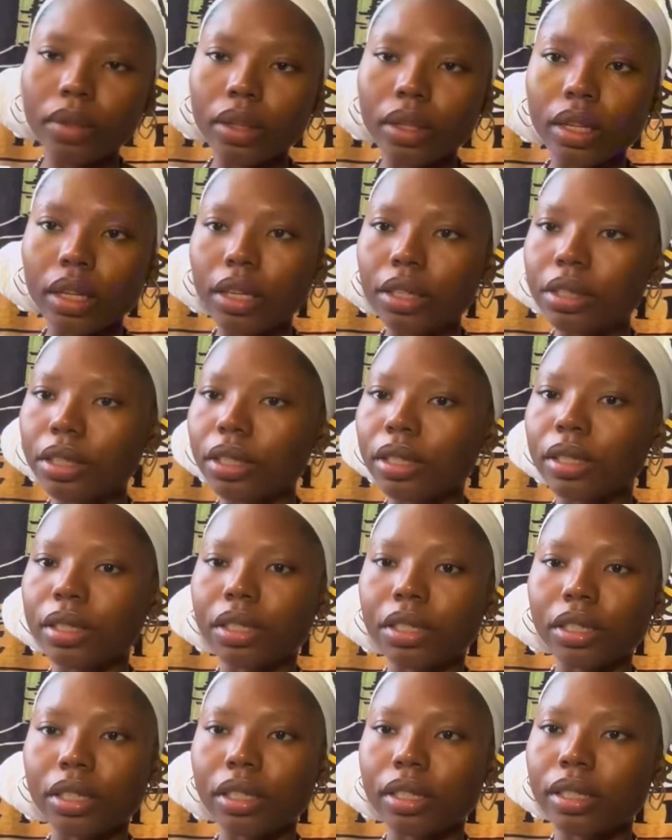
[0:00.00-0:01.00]

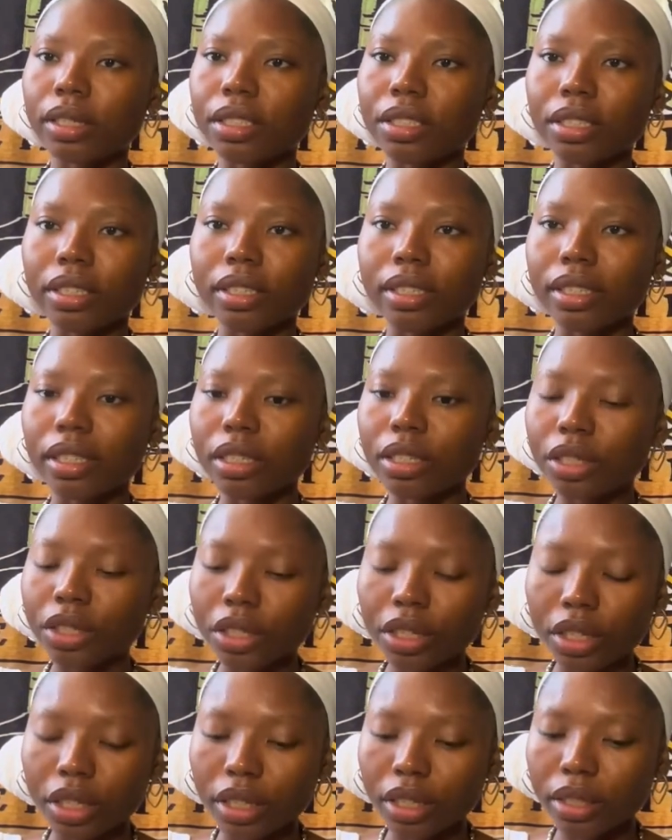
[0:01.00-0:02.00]
Just
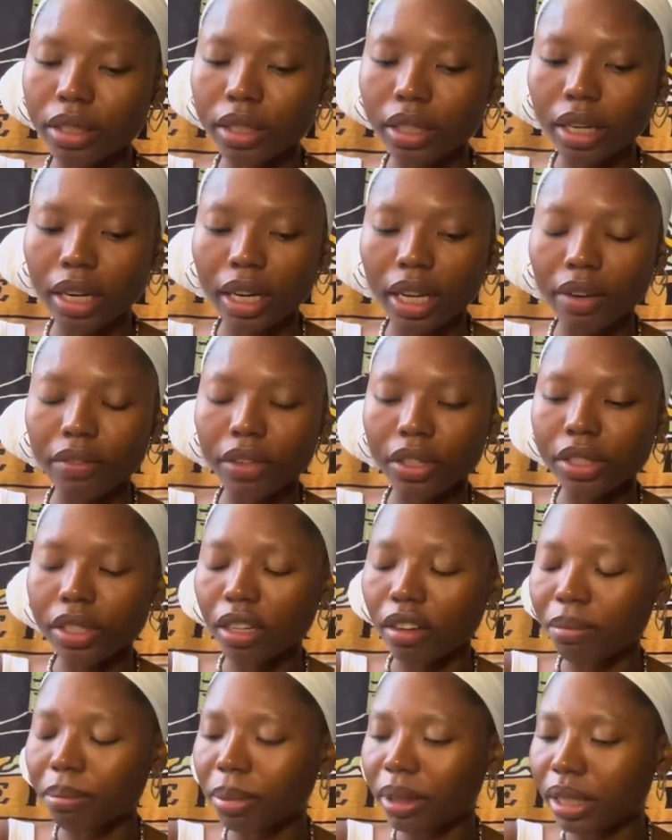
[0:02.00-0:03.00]
center and give
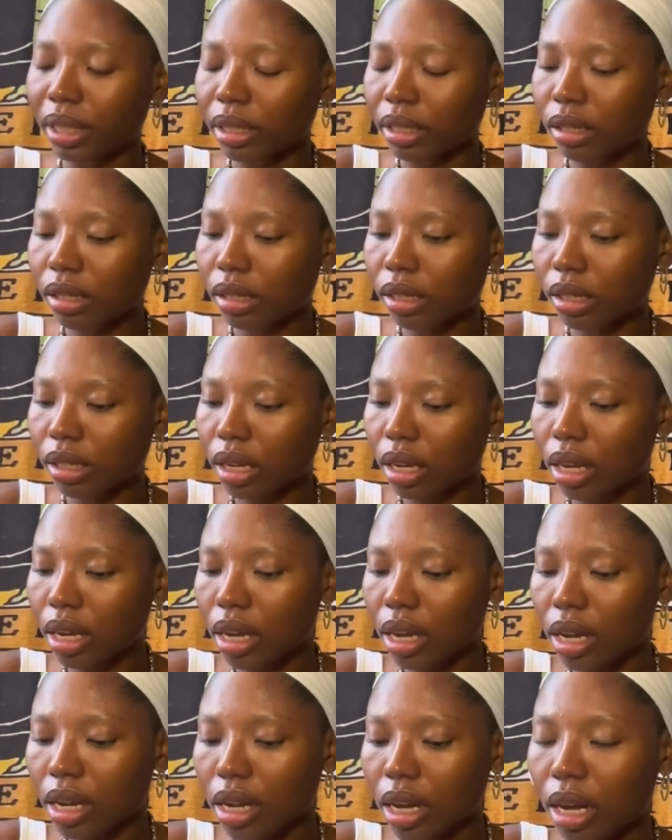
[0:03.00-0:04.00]
yourself peace.
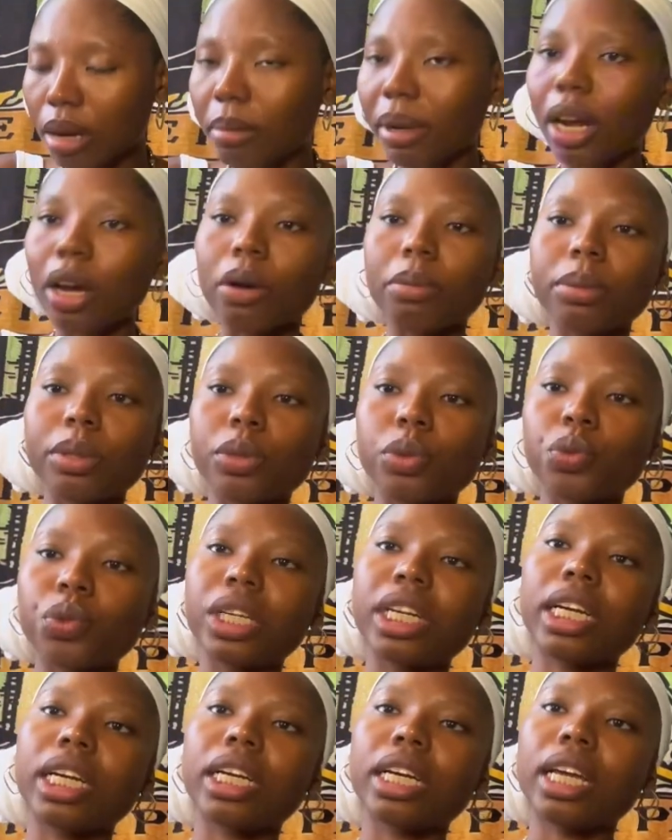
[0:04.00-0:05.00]
But I hope this
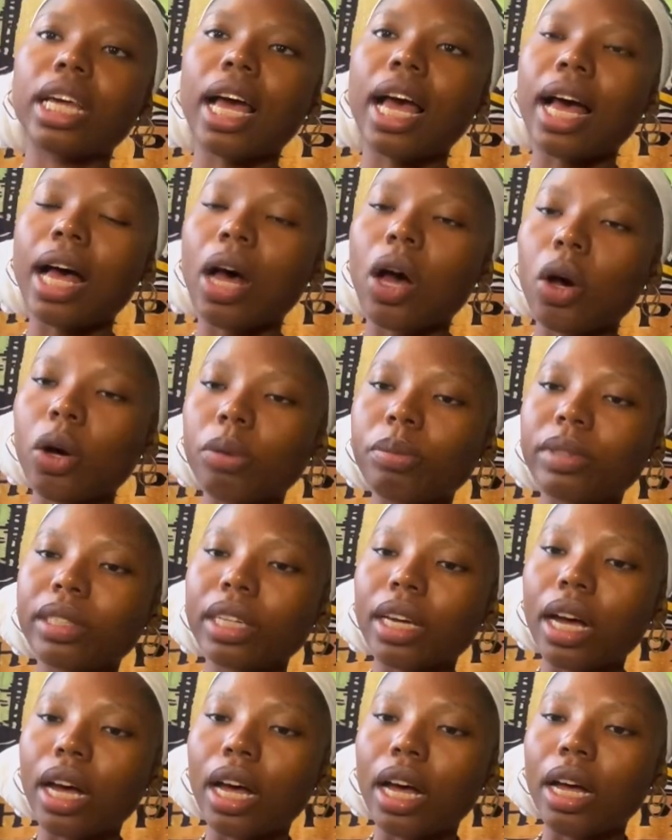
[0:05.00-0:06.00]
reading helped.
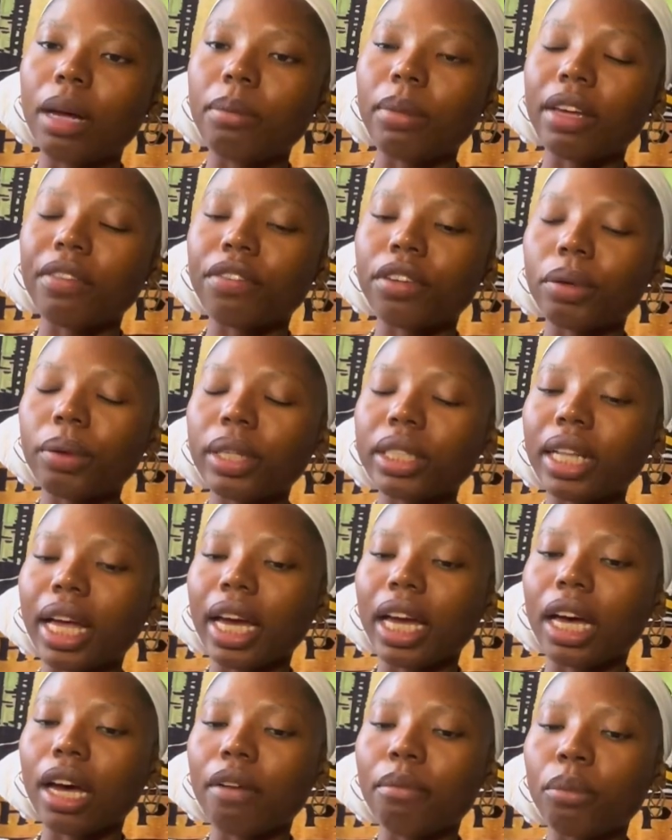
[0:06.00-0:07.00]
If you would
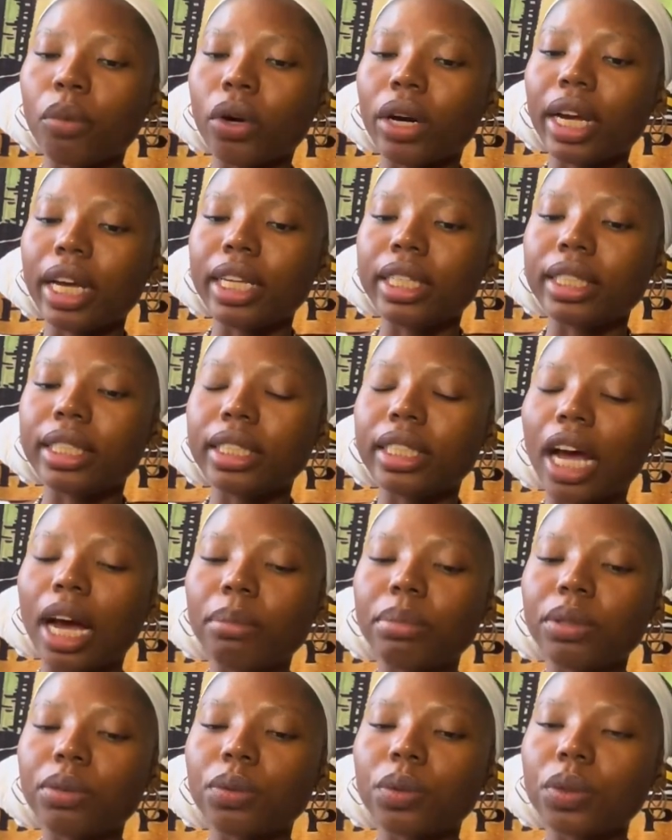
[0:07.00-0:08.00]
like a more
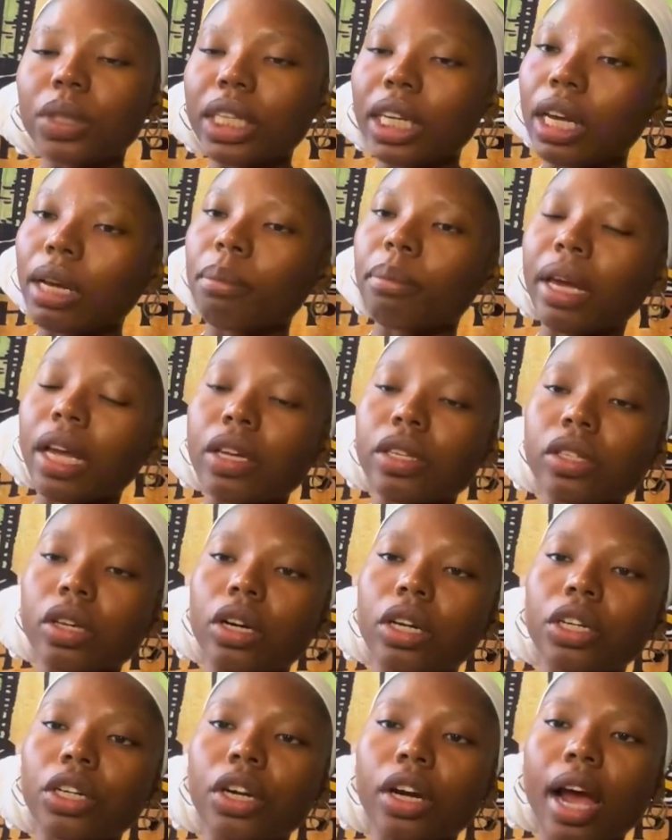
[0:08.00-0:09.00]
in-depth reading based
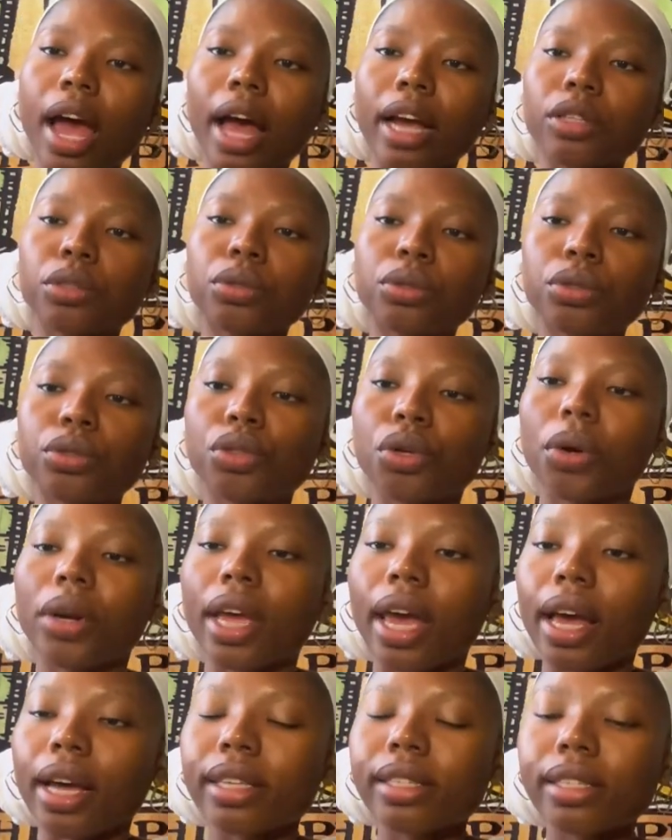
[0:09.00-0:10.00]
on your actual
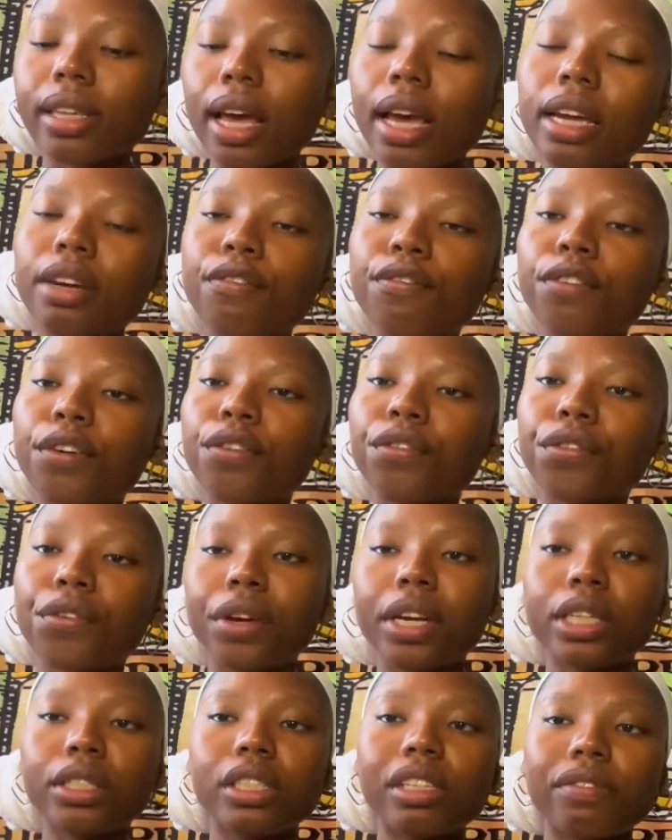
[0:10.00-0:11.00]
zodiac sign, feel
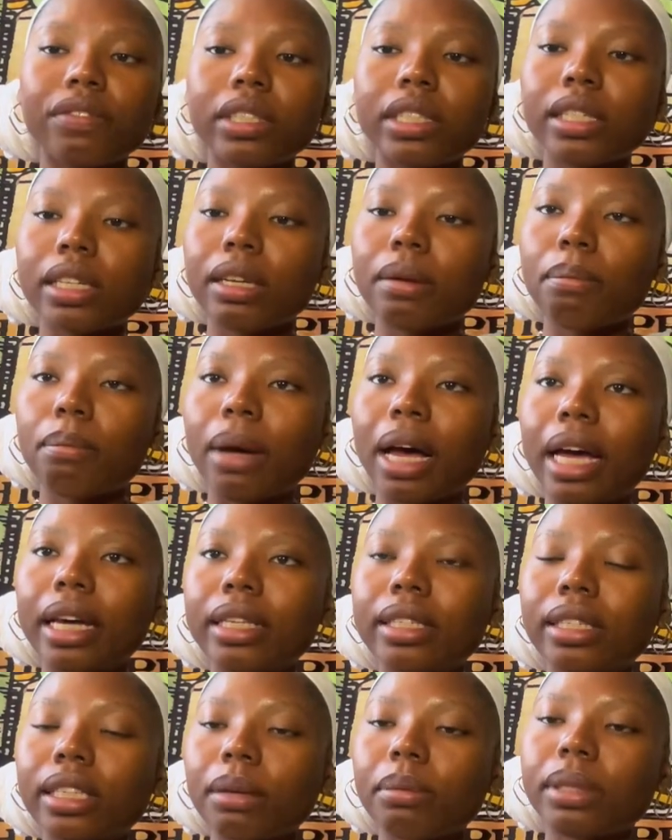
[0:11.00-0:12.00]
free to visit my
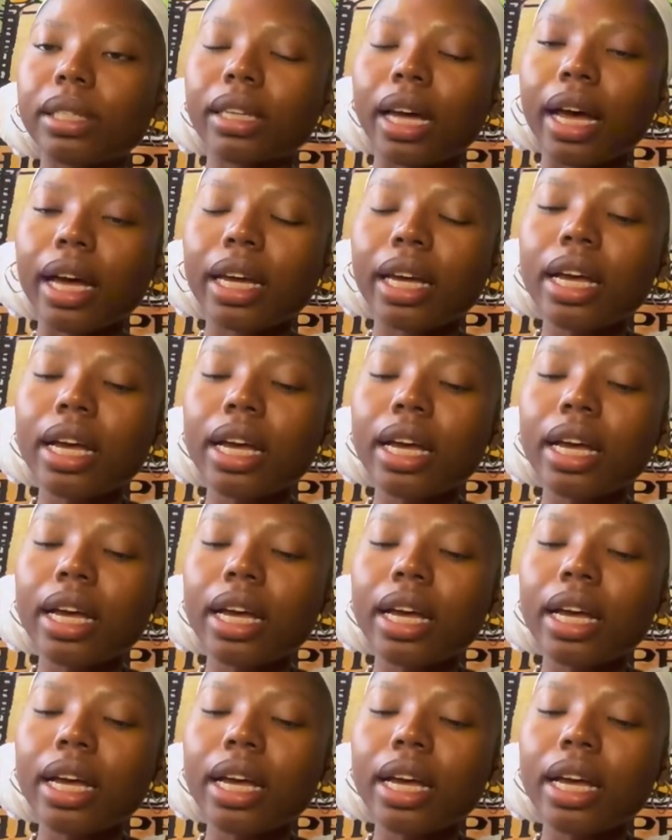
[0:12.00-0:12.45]
Substack.